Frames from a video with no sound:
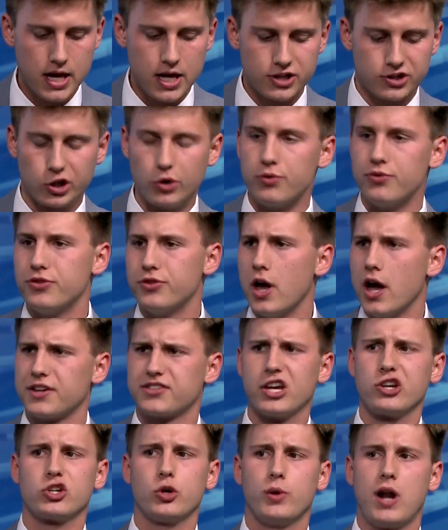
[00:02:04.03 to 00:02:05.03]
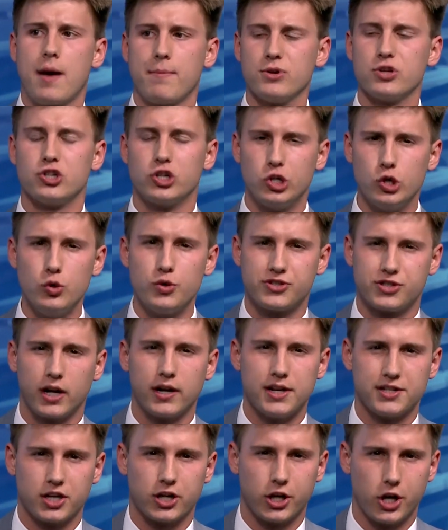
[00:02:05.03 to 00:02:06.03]
So essentially, what happened two
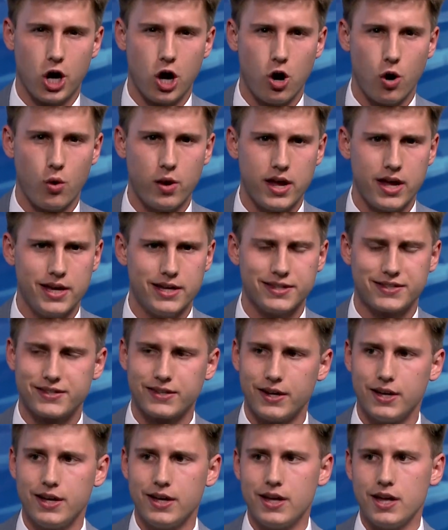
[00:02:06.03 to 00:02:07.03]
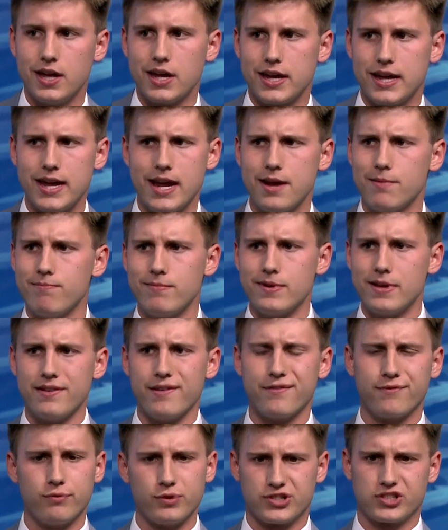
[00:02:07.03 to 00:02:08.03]
Sundays ago is he
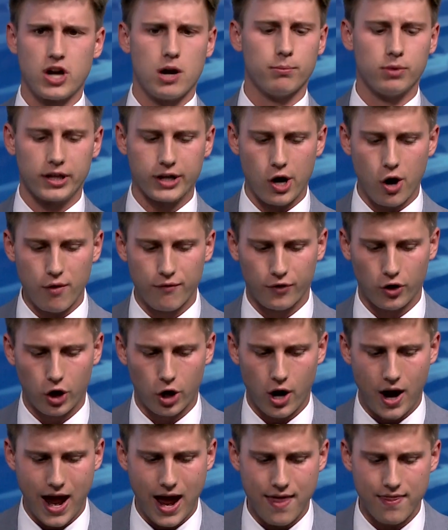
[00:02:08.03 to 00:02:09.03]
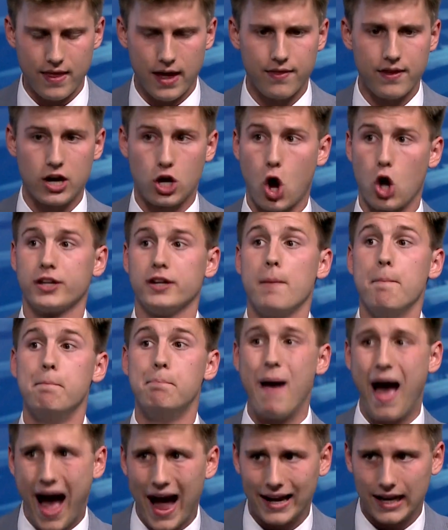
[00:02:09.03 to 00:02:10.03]
was stumbling over, and then they called it a
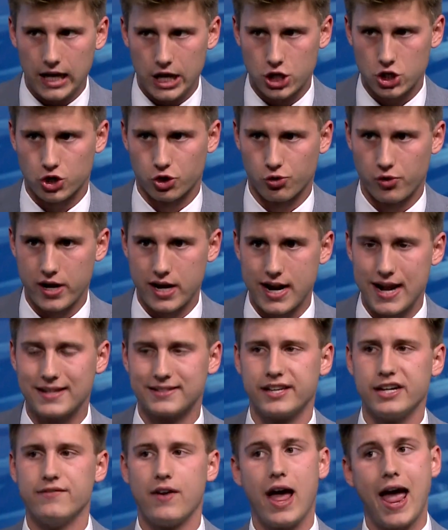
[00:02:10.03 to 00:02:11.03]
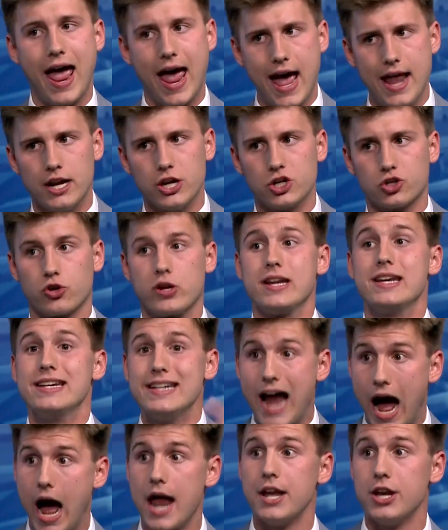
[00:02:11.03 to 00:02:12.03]
back injury instead of a head injury,
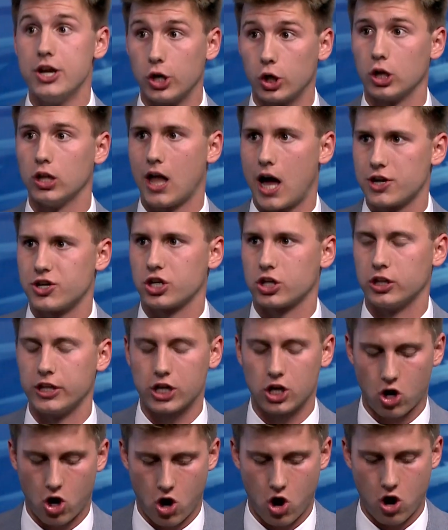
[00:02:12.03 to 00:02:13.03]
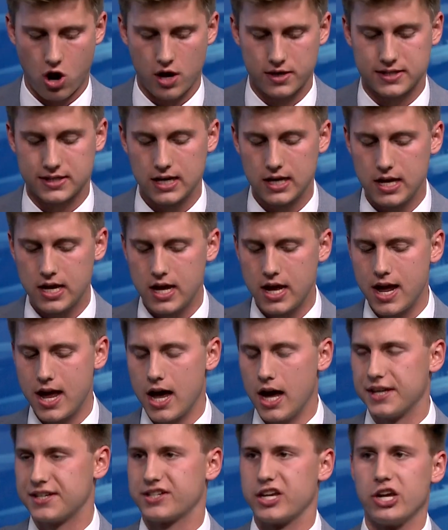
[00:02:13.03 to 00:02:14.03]
not neurologically caused,
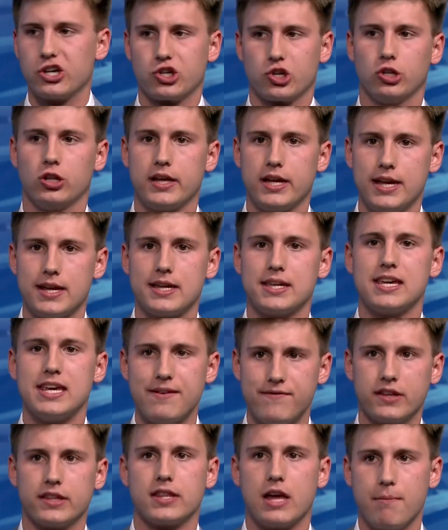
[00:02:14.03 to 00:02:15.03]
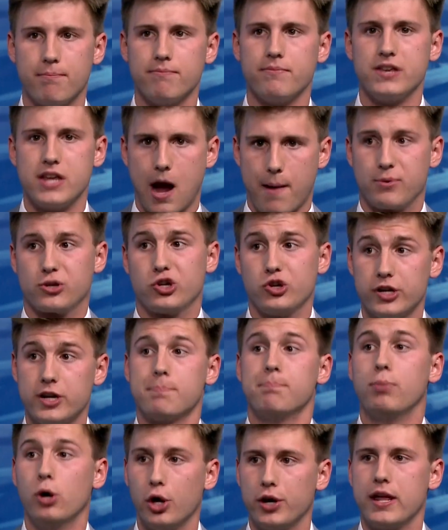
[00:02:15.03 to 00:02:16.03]
essentially giving them the opportunity
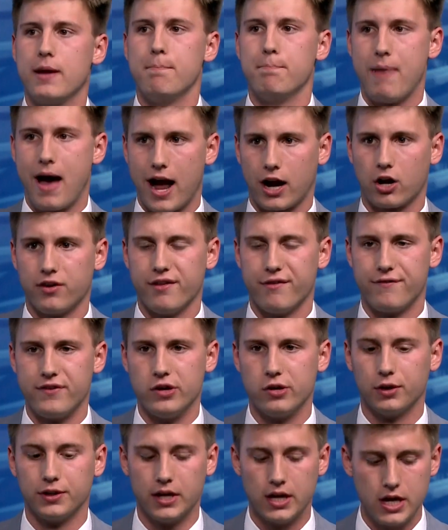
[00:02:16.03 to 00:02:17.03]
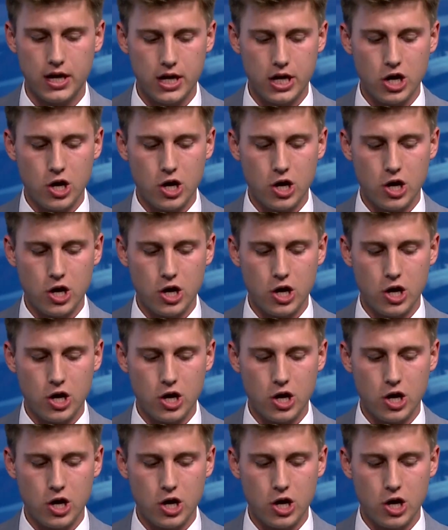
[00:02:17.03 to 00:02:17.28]
to put him back on the field.